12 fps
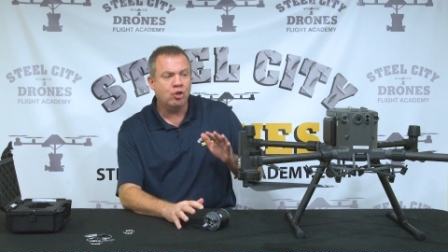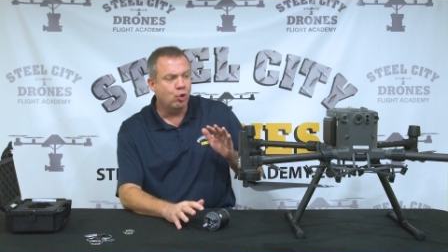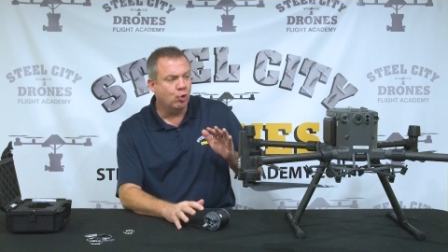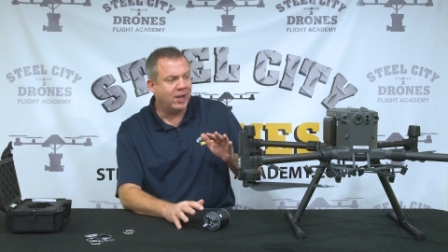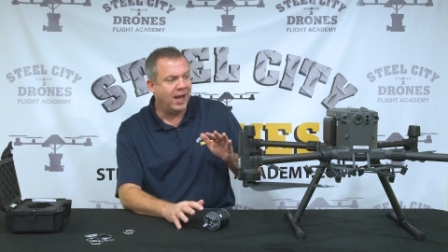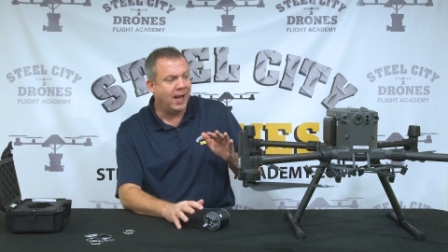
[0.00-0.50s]

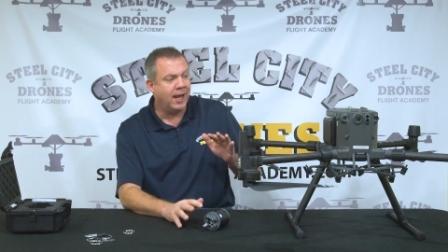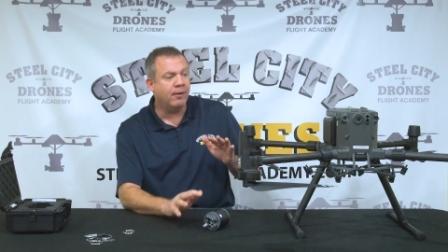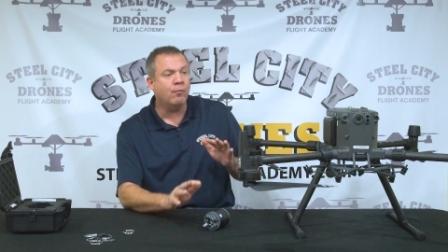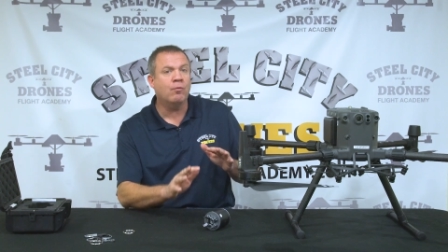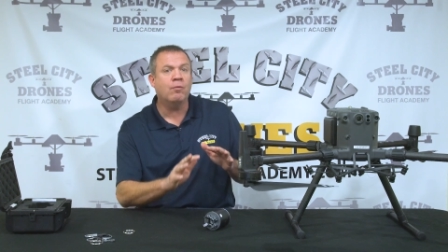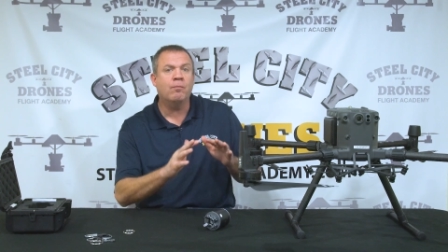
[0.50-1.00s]
you
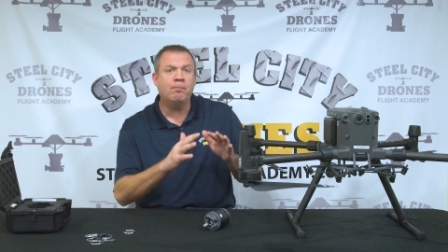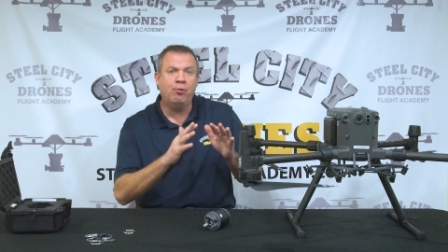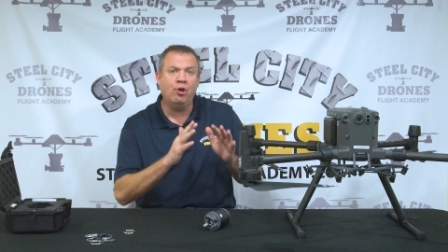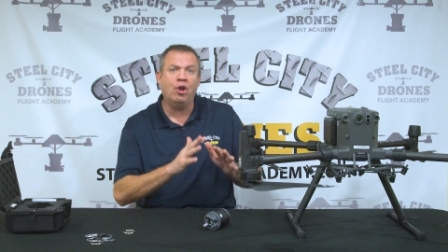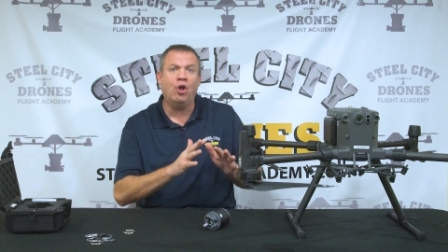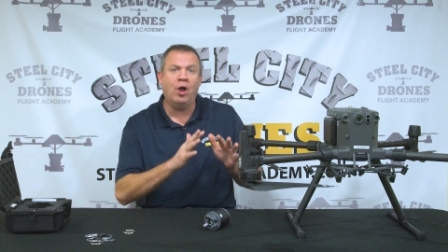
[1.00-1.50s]
can
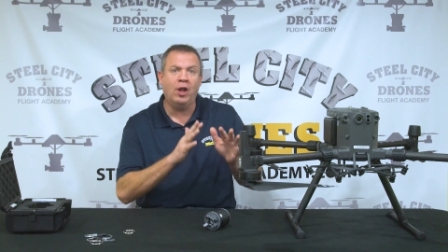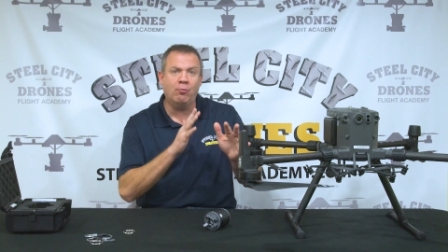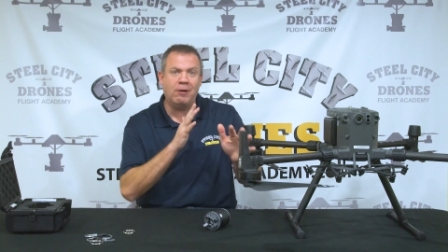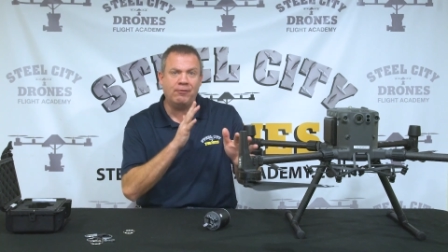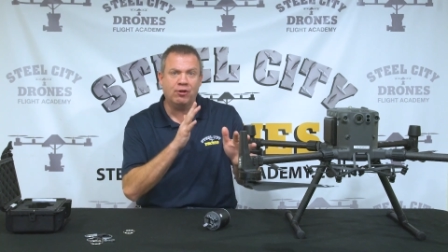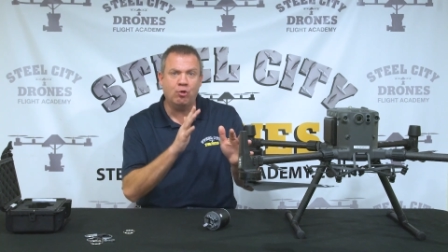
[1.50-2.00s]
put on
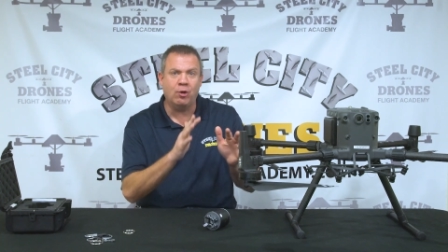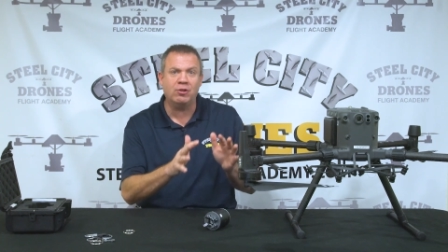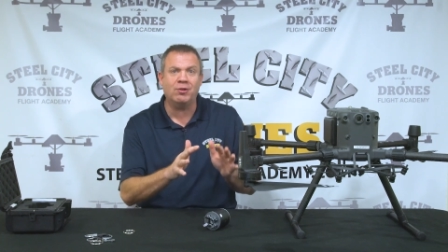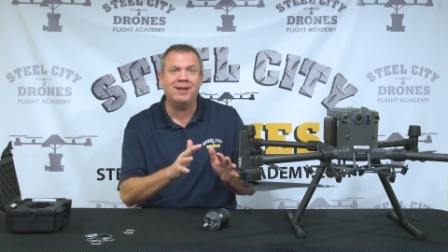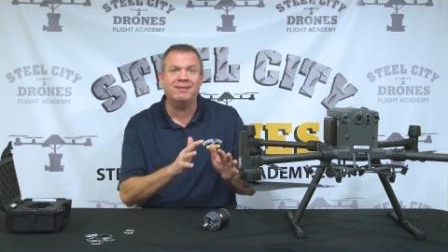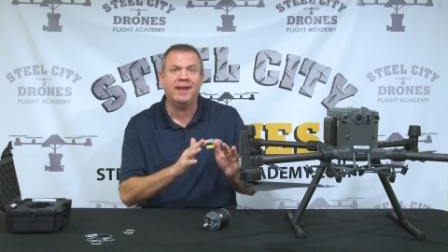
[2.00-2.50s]
rather
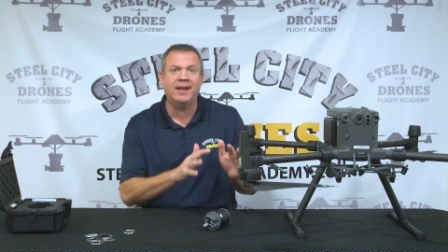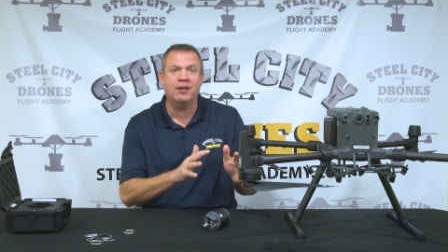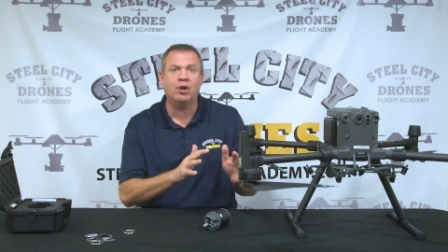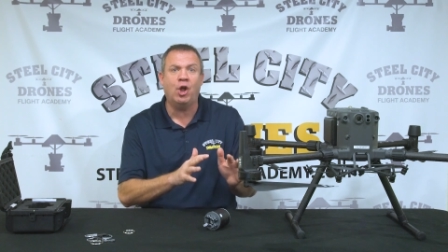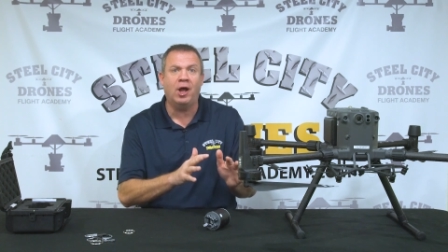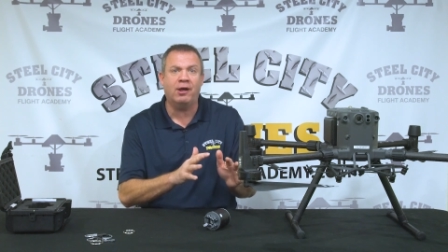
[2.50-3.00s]
quickly and take
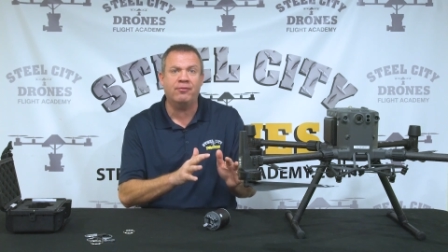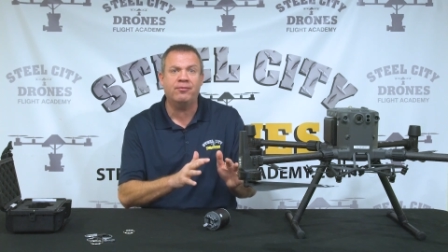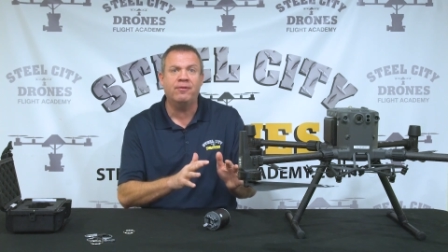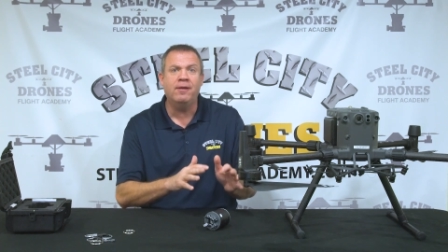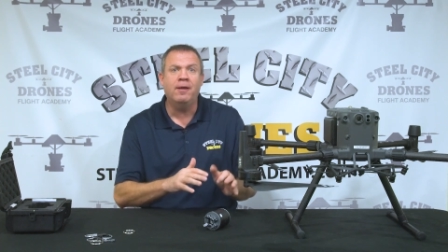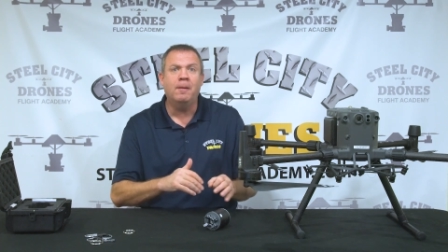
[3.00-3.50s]
it off,